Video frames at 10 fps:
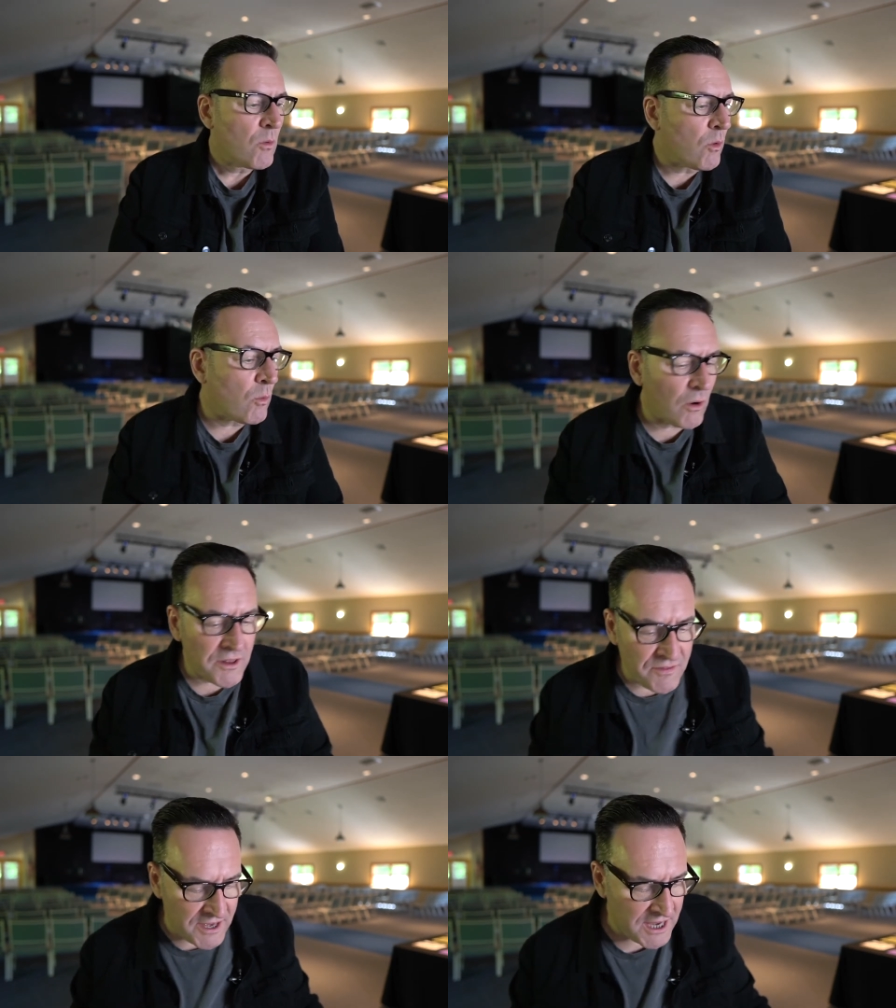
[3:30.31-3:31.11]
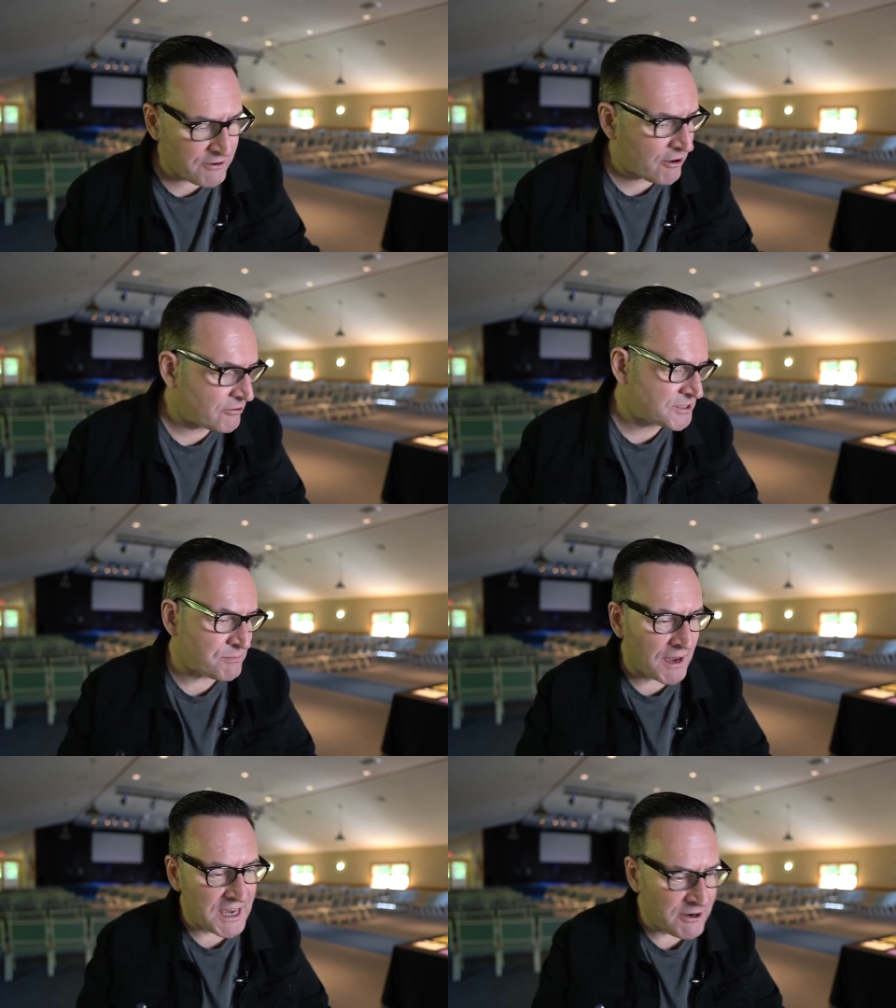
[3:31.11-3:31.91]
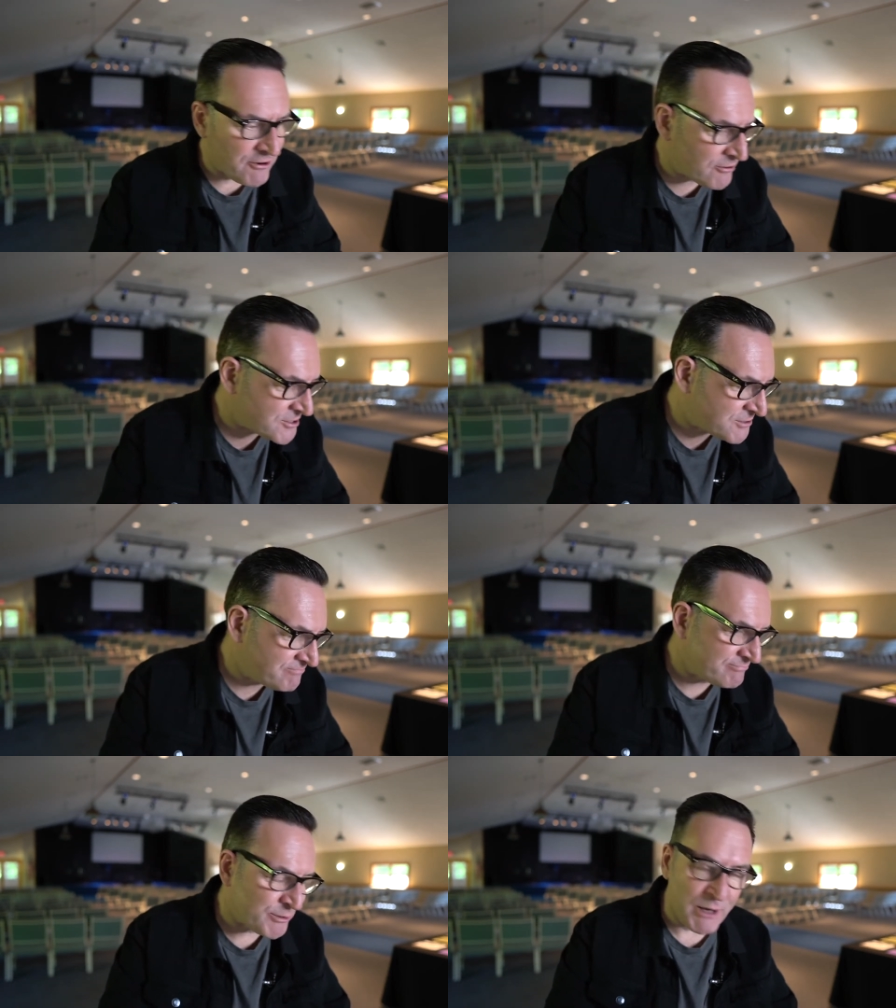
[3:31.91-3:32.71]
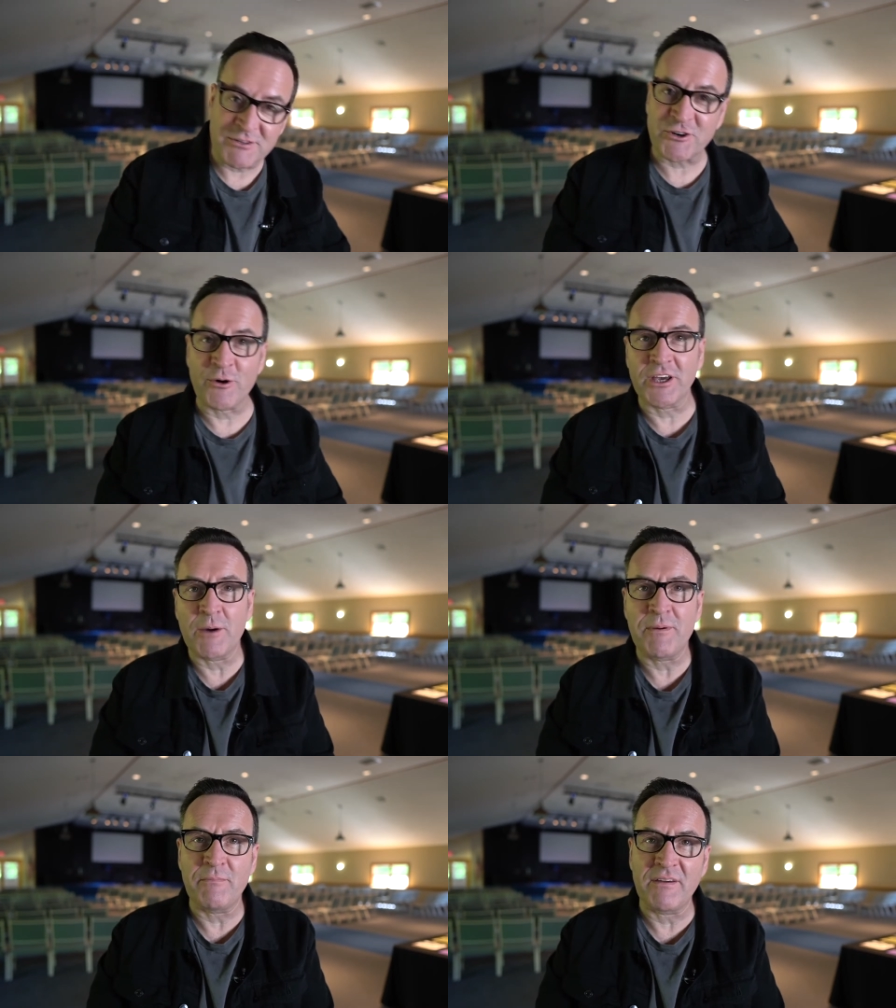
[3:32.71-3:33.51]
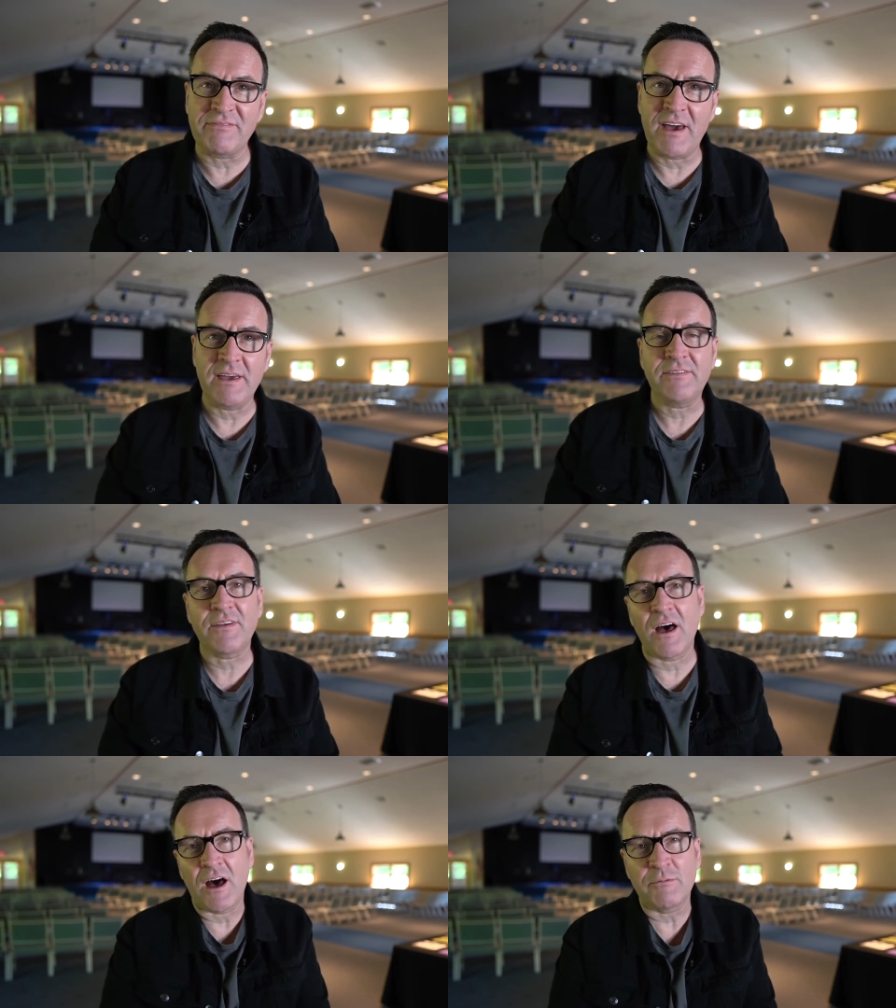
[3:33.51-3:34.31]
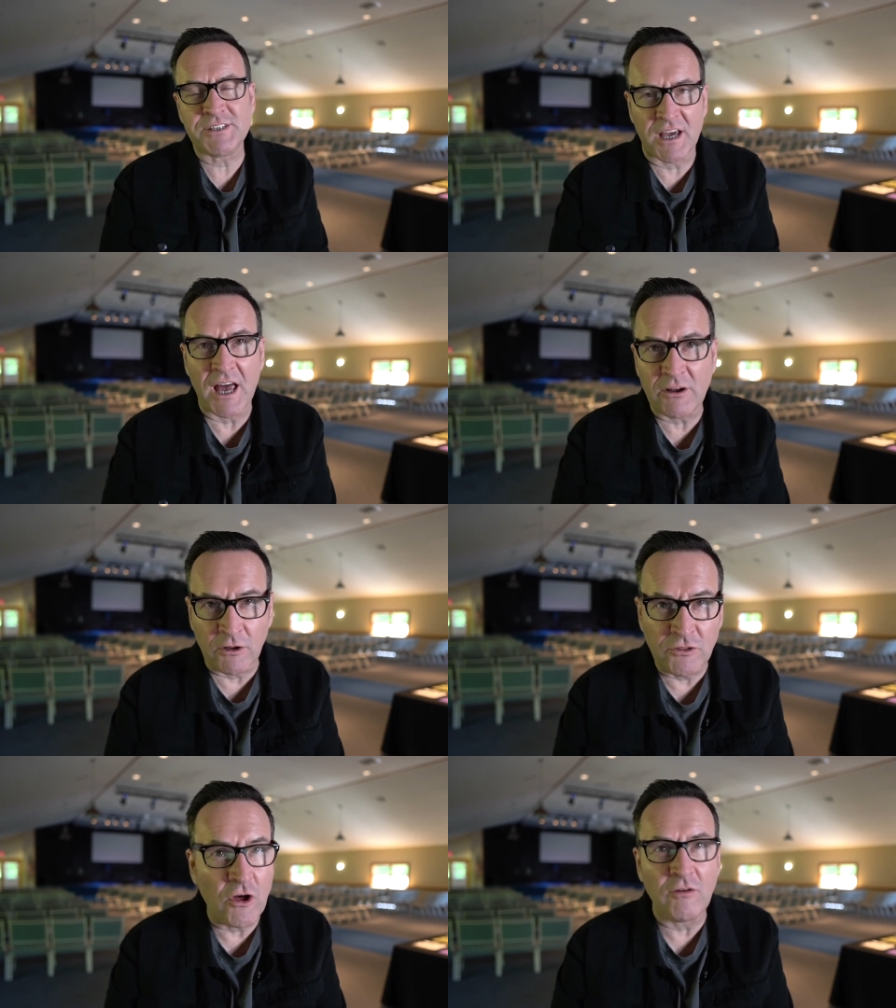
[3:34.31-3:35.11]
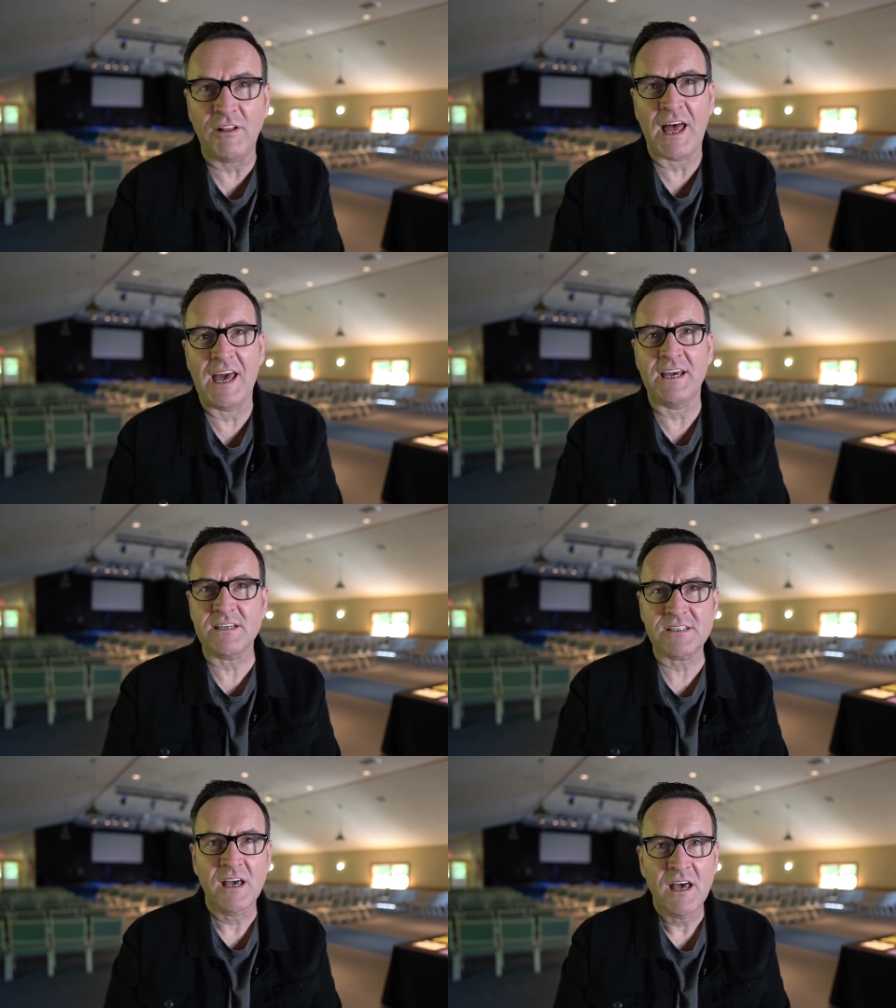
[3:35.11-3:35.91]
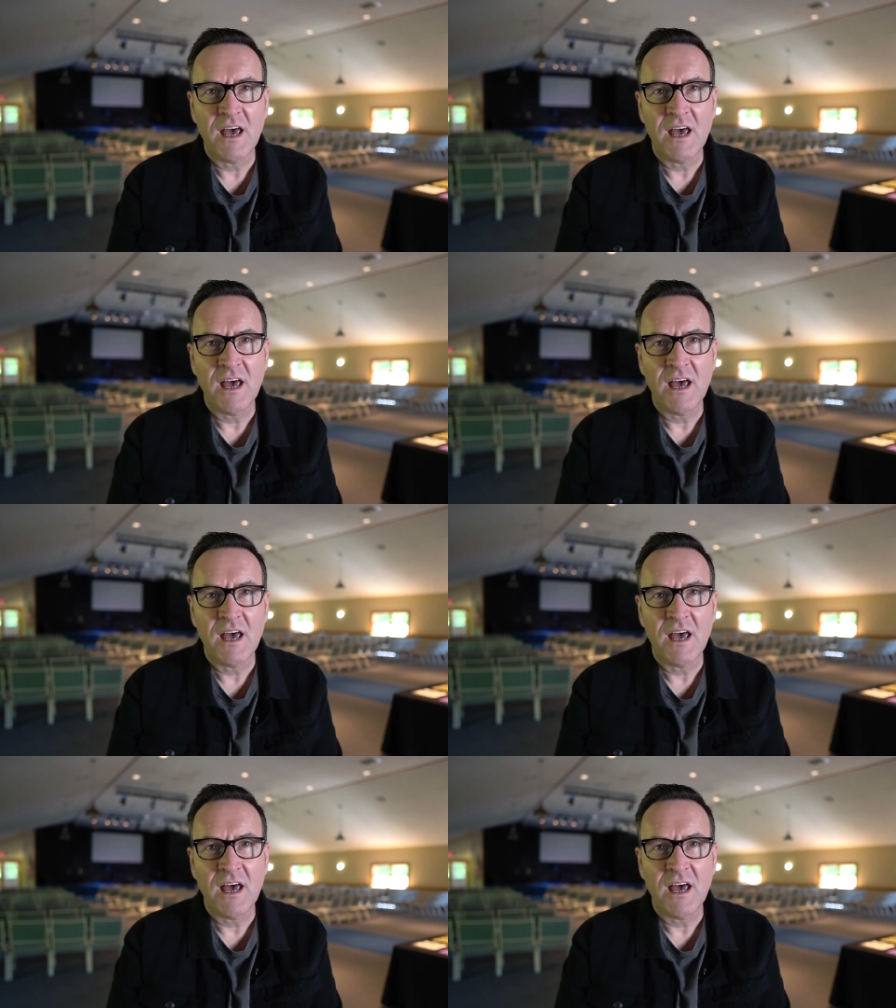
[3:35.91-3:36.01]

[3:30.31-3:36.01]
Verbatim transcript: One of the heroes, my heroes, when I was growing up in my faith, was a guy called Norval Hayes.